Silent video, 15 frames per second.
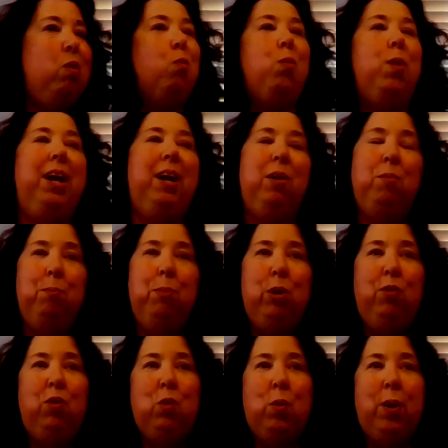we
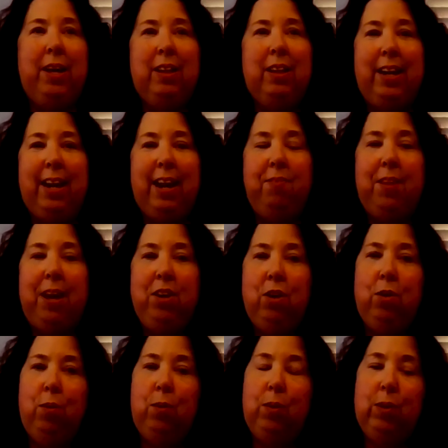moved quickly, and then
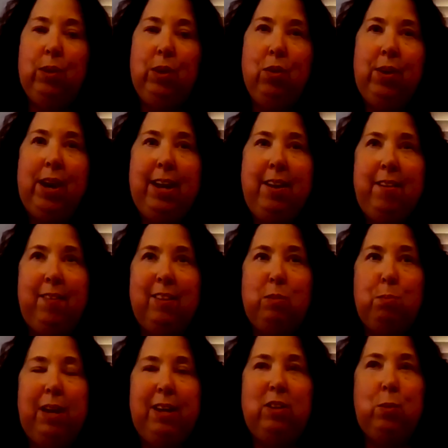you get into this
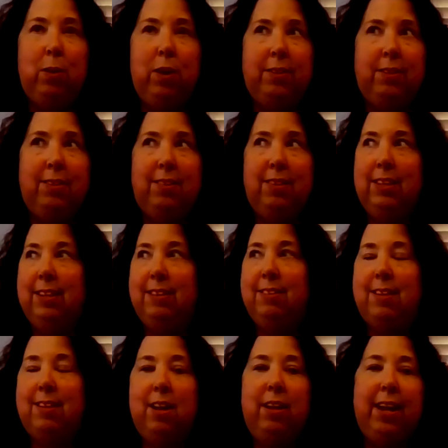place where it's
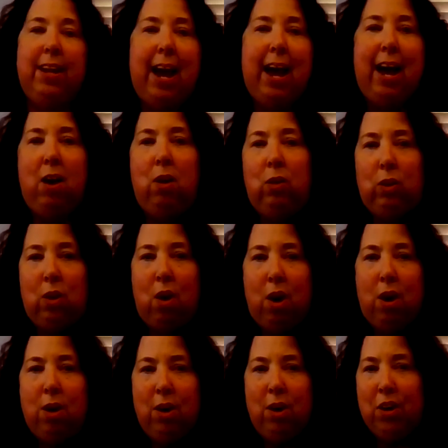suddenly, how
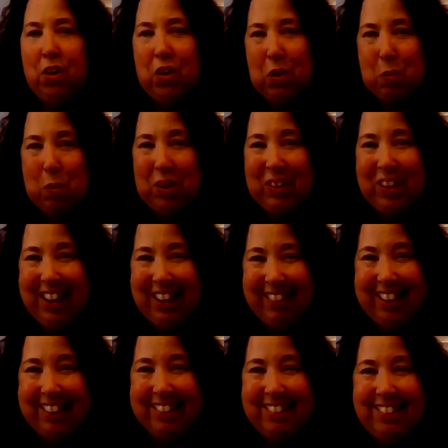long are you going to work like
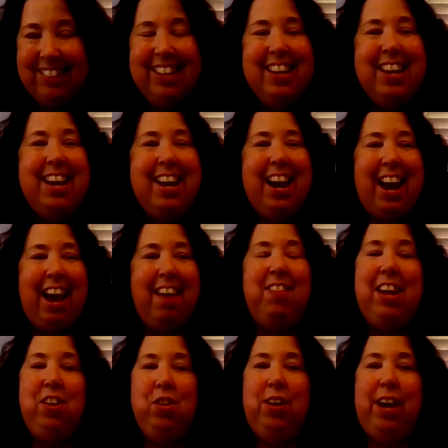this? And
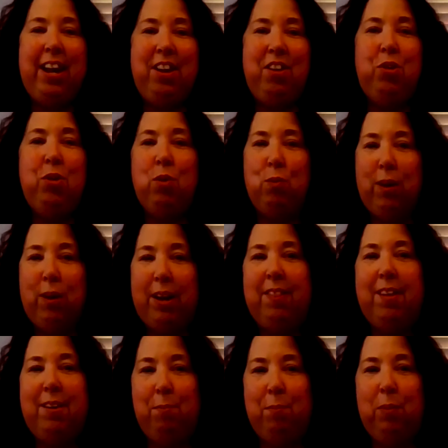then you get into a
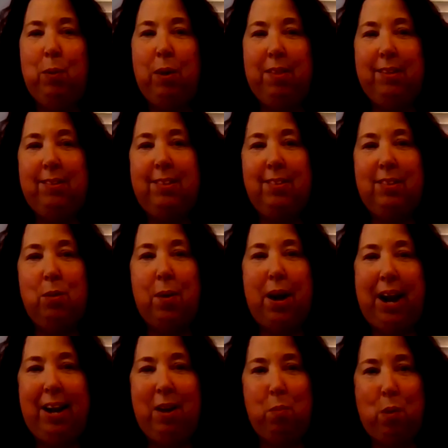rhythm where this is the way
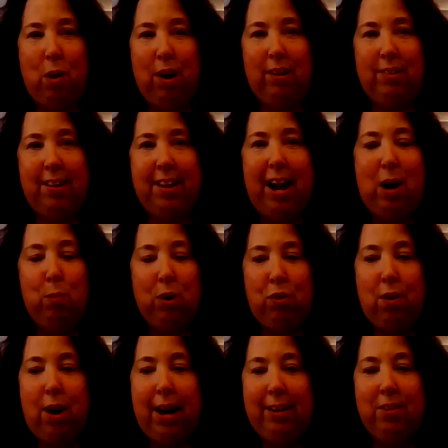it works. And now we're
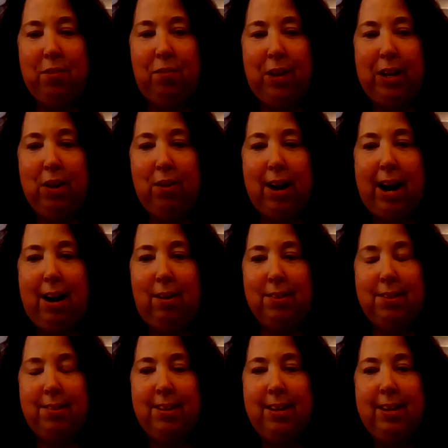trying to figure
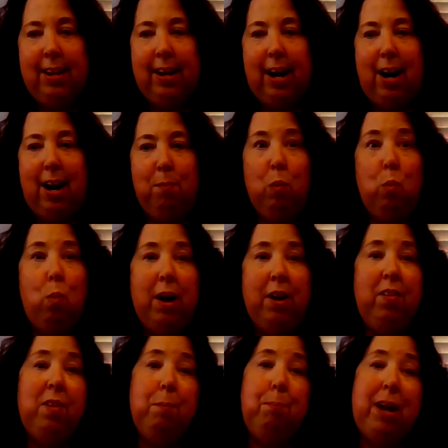out what
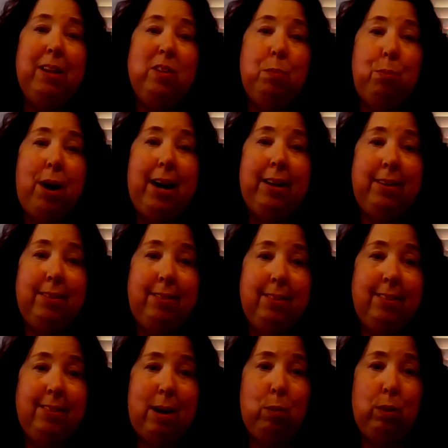are the best practices
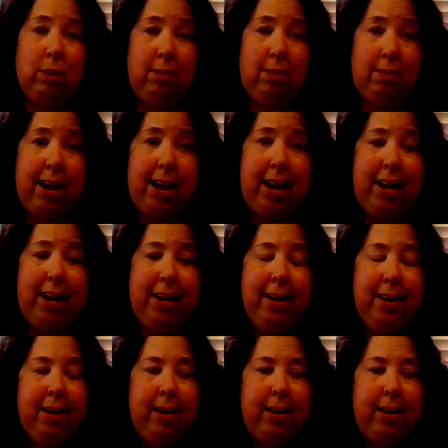that will stay.